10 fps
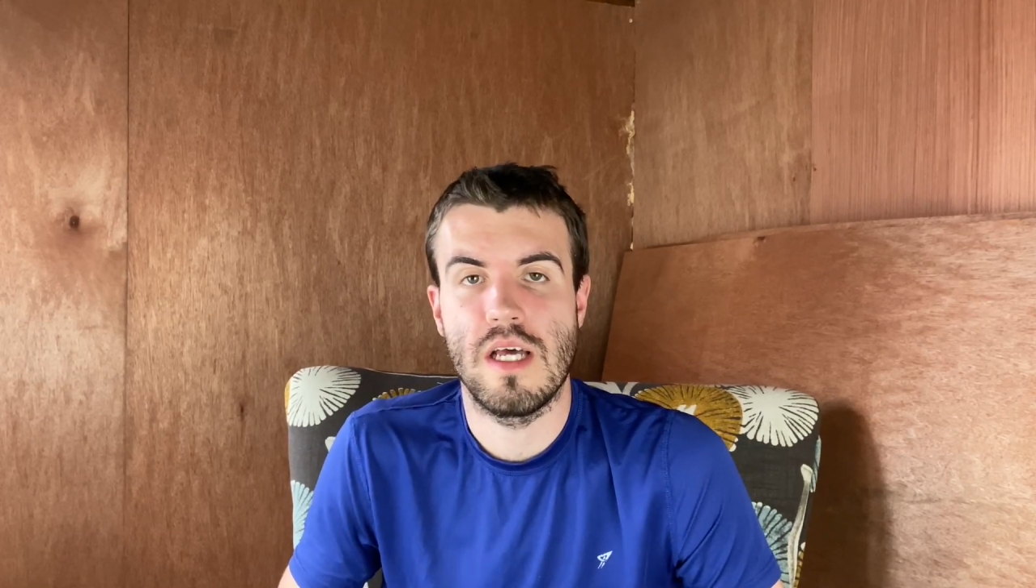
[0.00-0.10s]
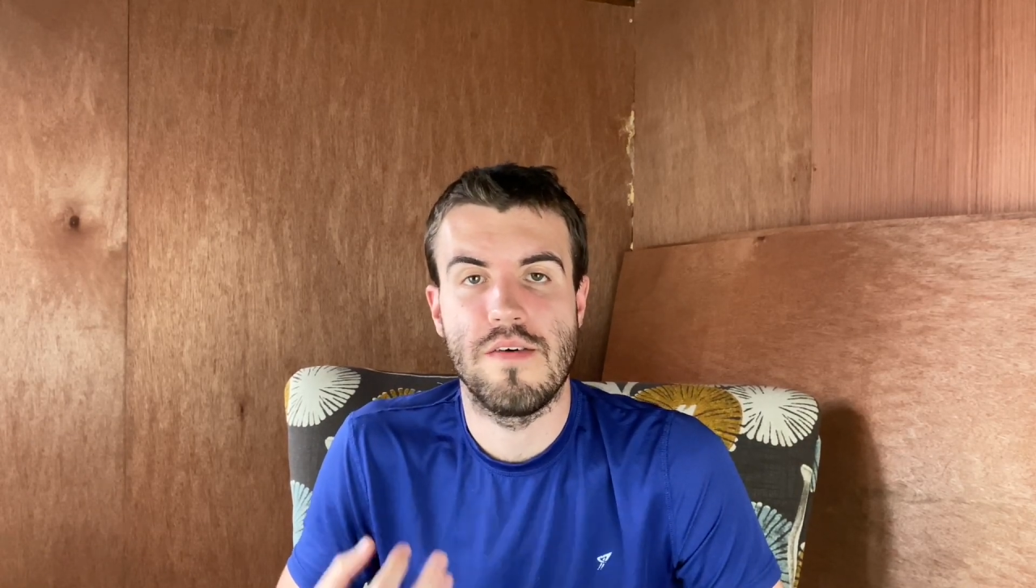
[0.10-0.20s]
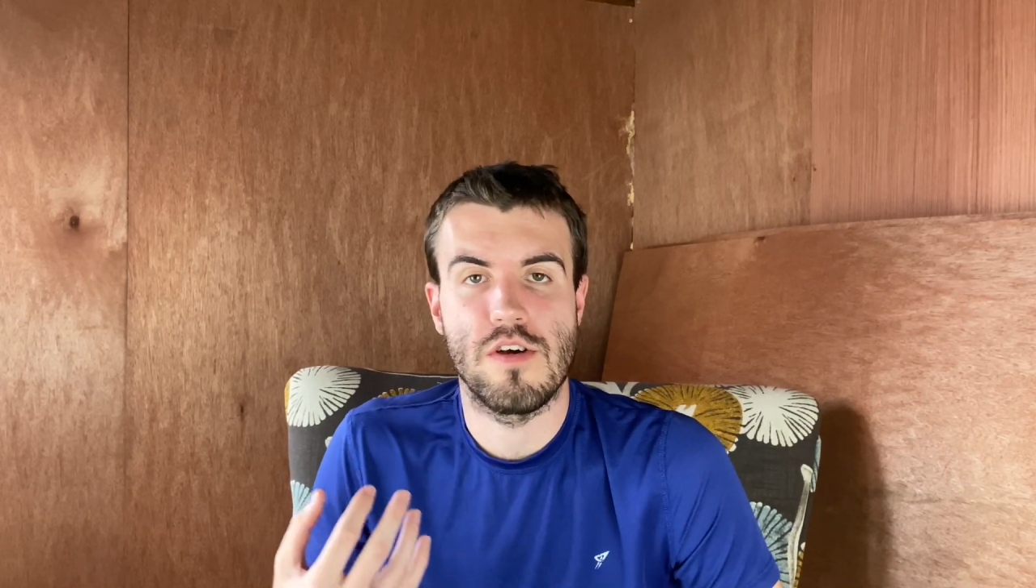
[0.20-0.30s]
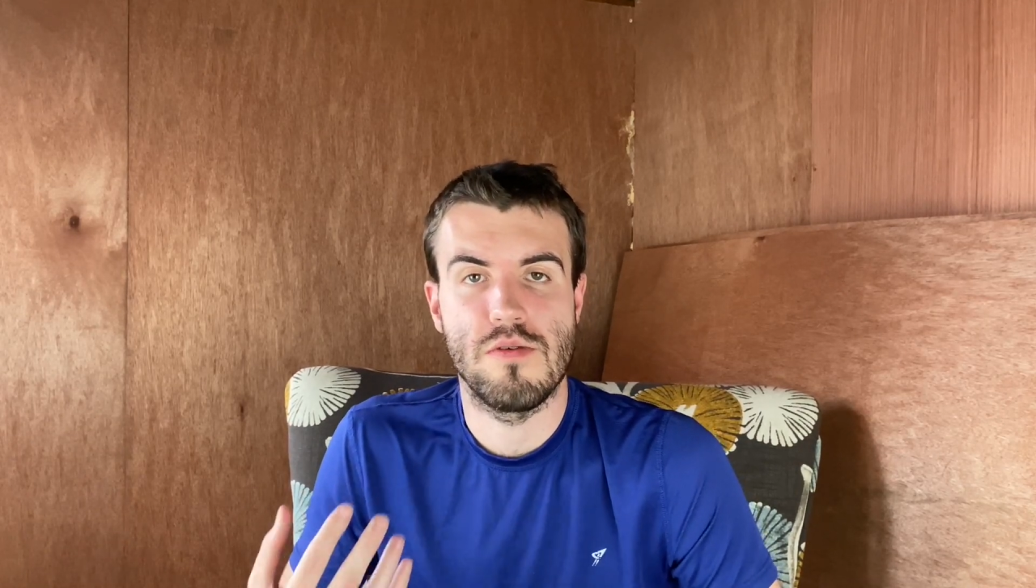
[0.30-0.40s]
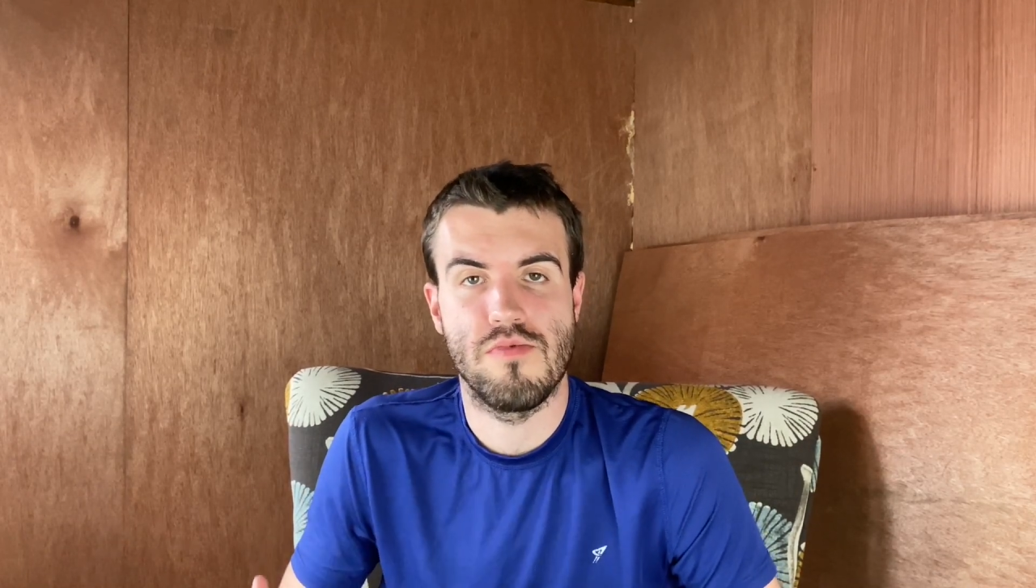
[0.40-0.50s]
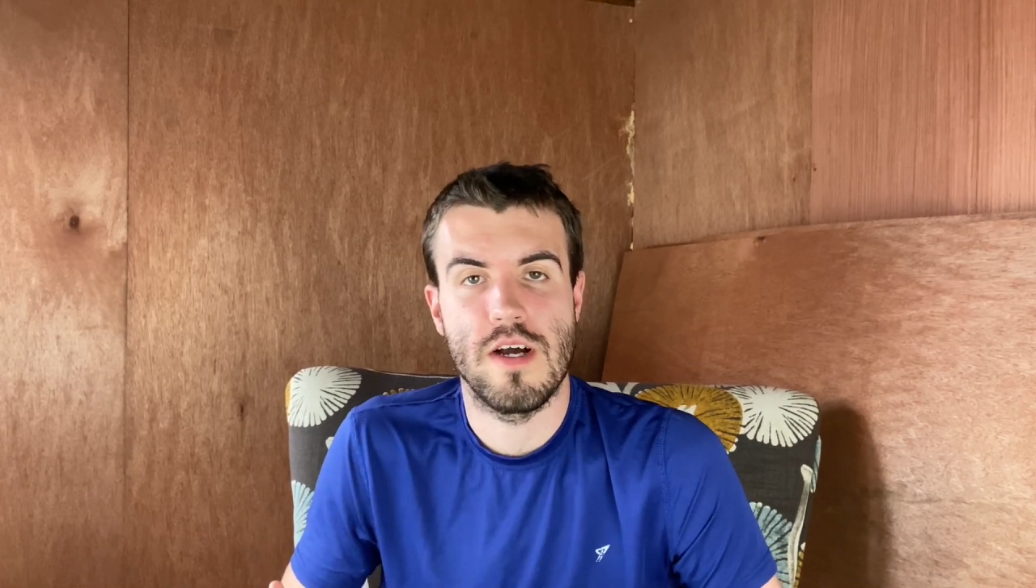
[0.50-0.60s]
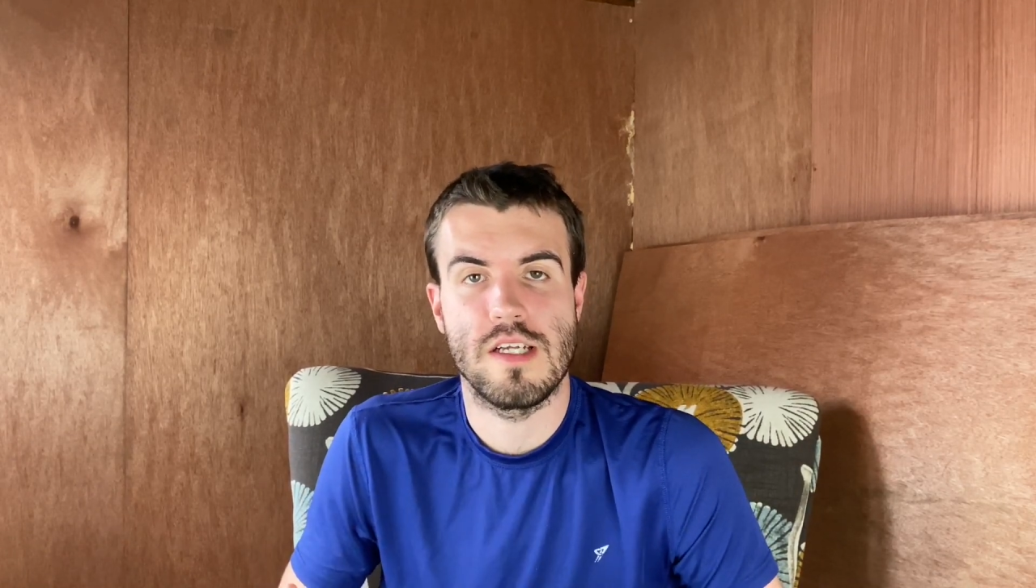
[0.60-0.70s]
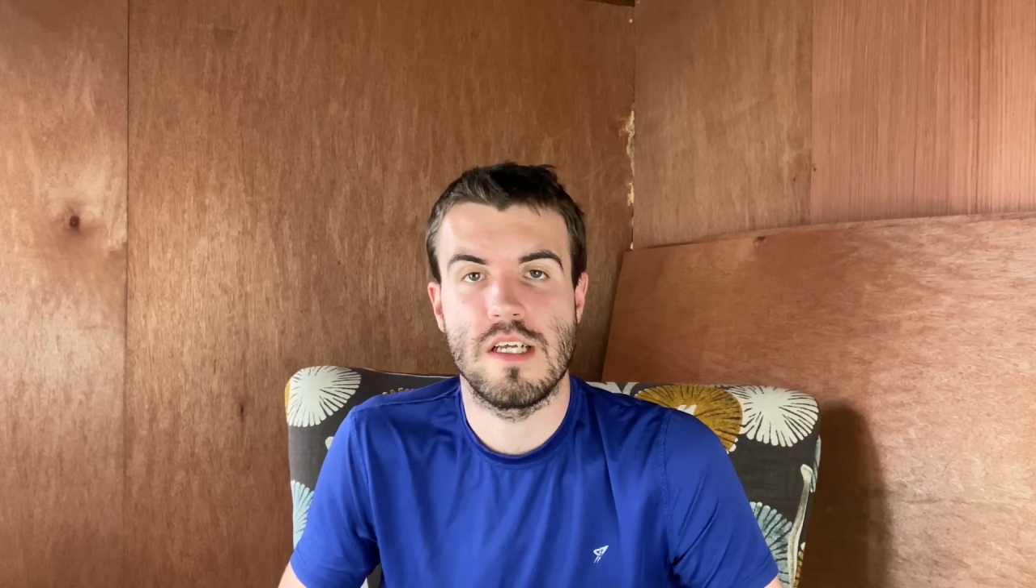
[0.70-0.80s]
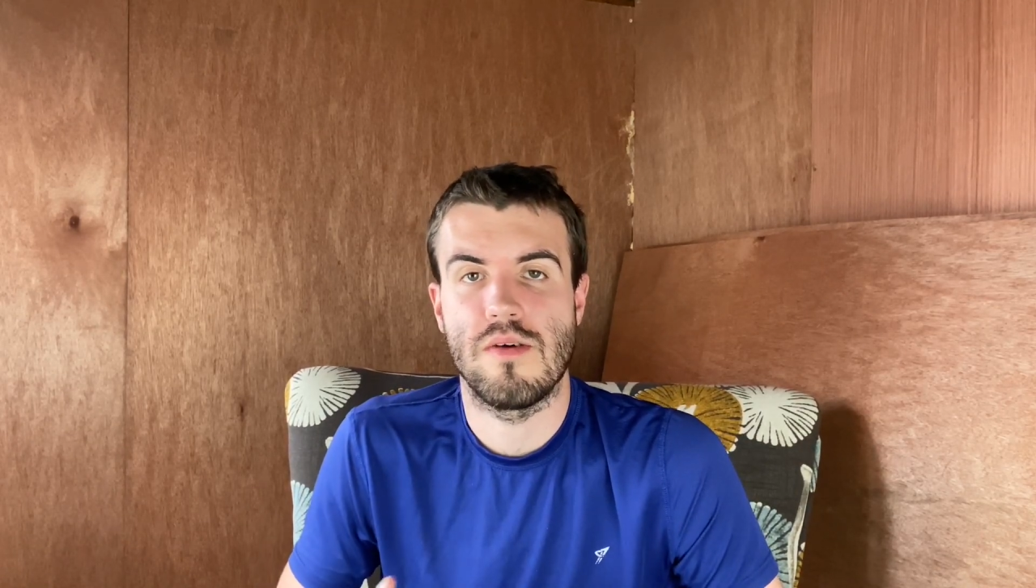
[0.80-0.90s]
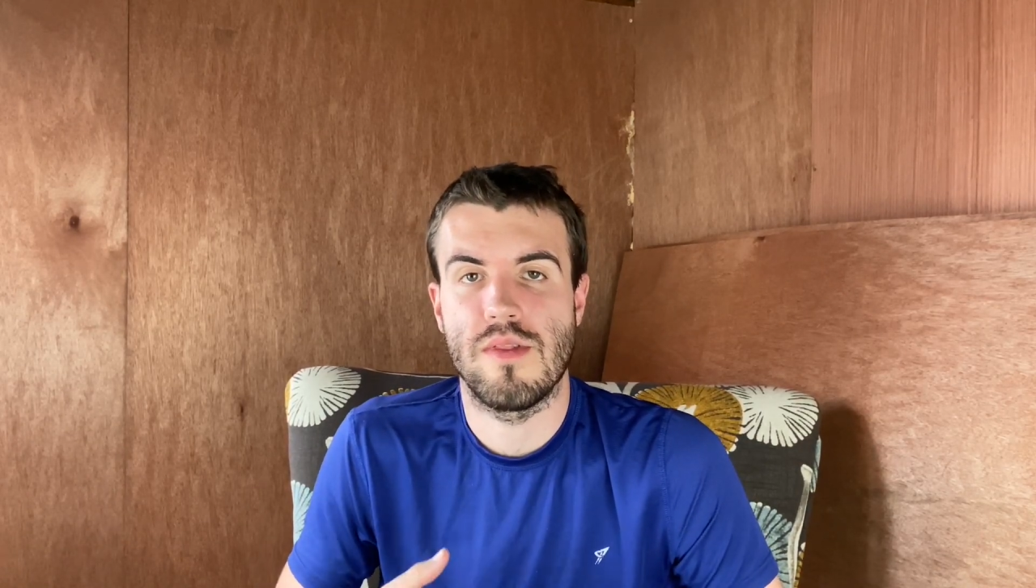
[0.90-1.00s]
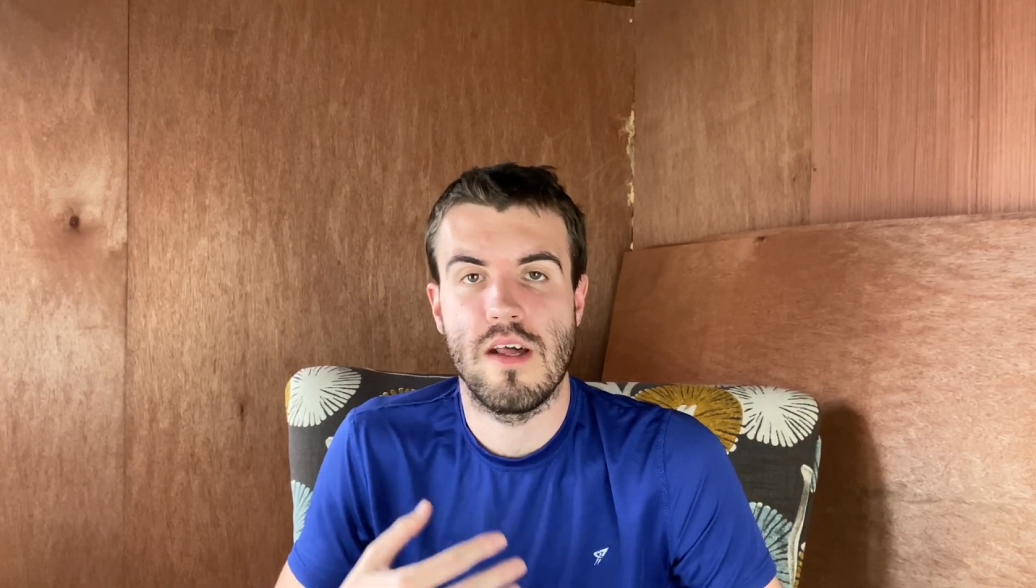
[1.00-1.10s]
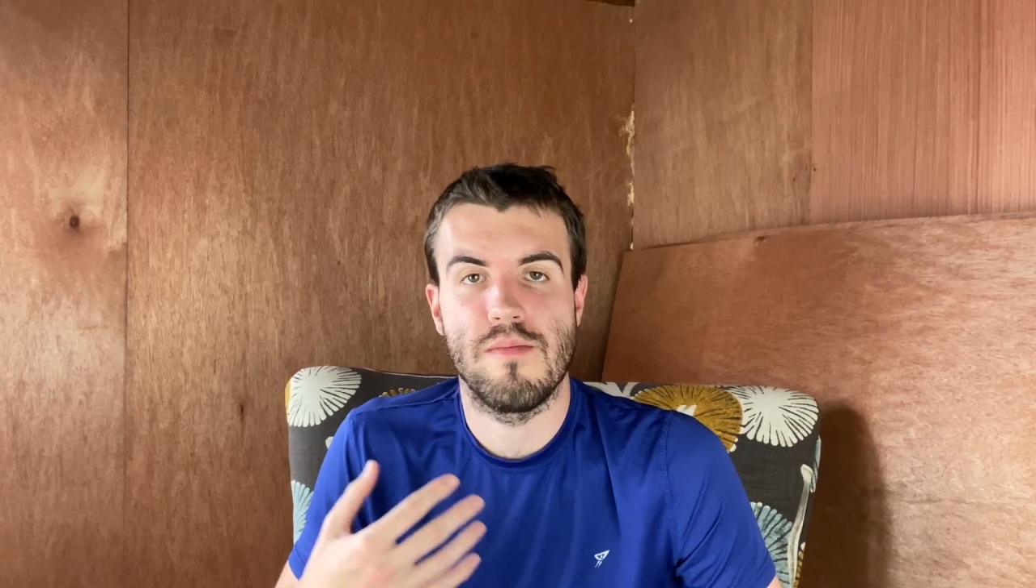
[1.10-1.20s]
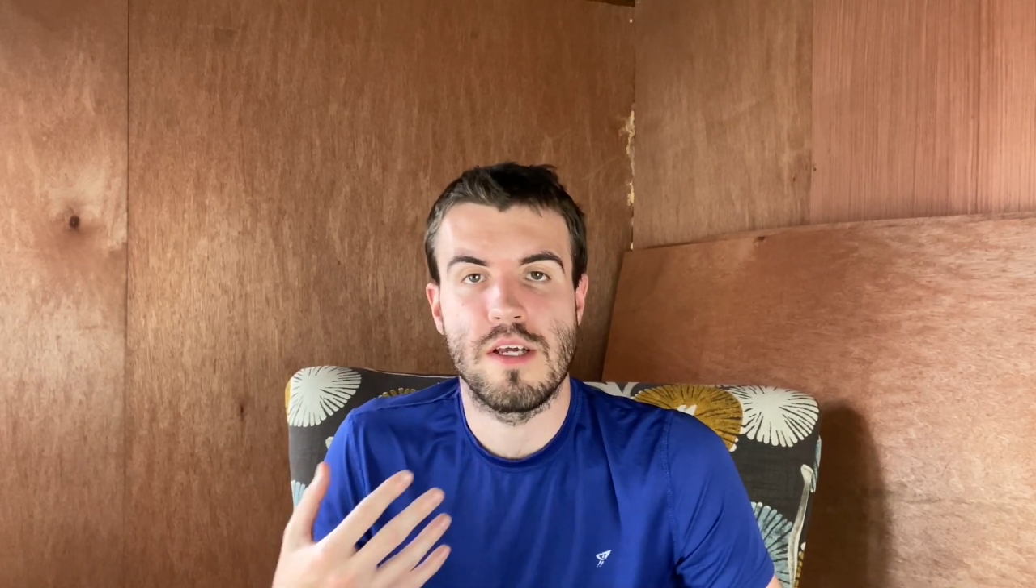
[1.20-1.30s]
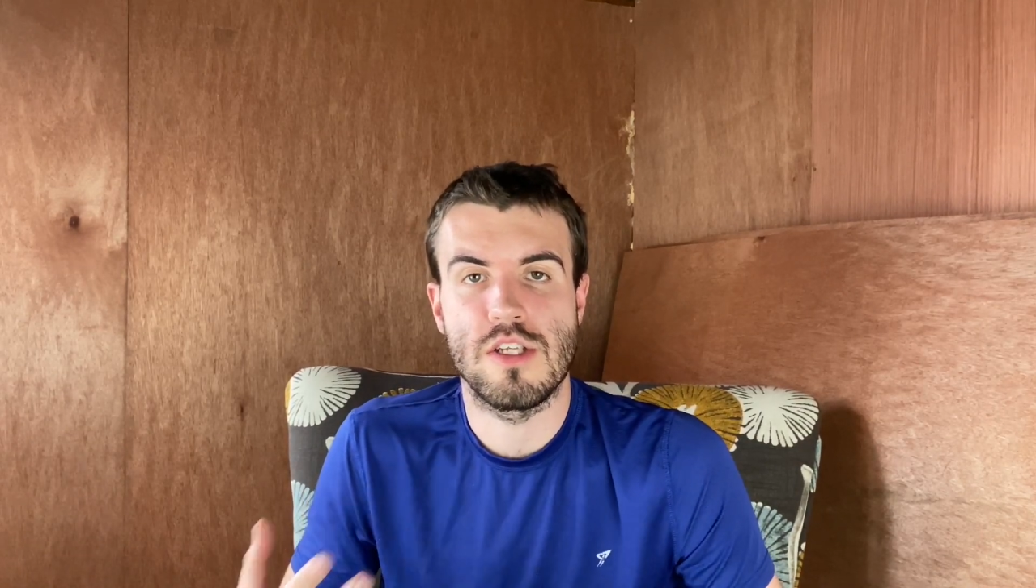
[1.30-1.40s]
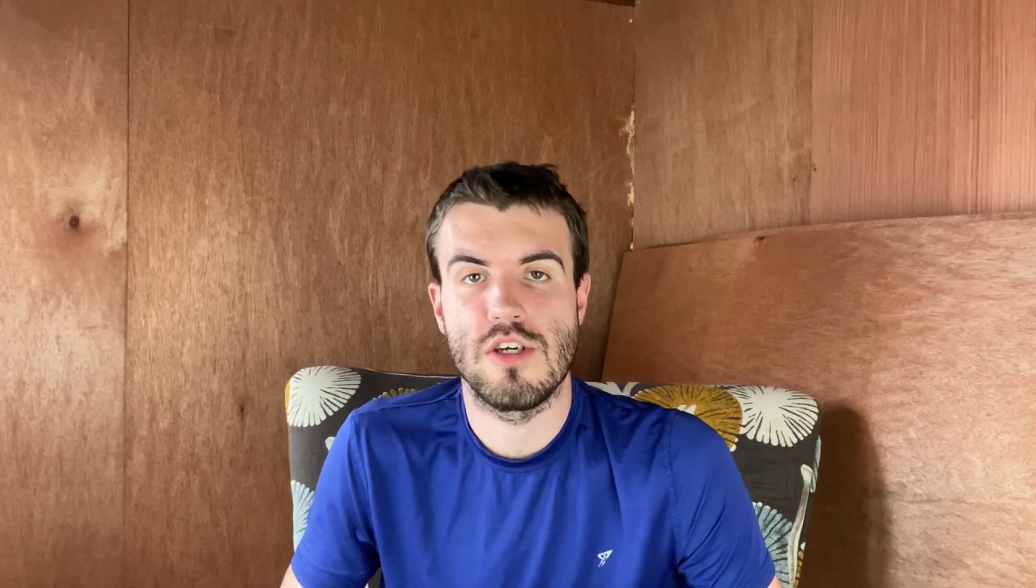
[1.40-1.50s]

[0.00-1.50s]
have a good practice at it without it being